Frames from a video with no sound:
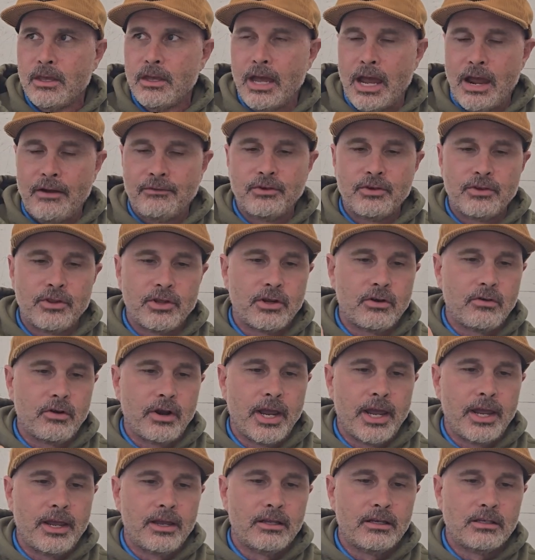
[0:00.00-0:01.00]
after the
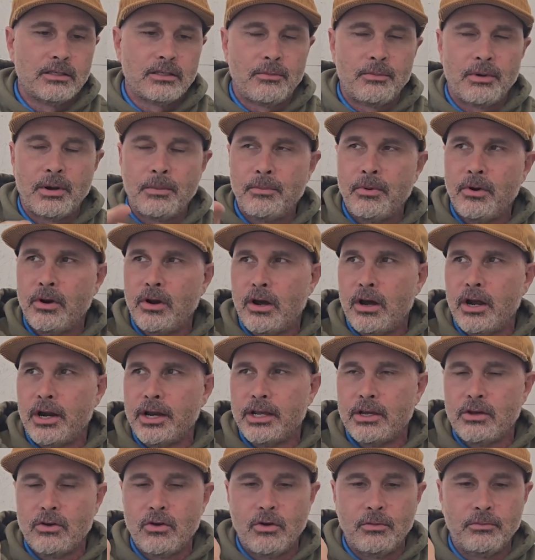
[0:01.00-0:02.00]
gray, because I'm going to put a
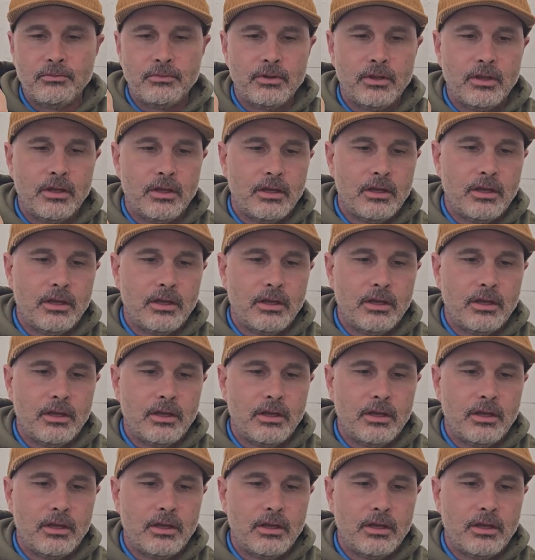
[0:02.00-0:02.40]
honeycomb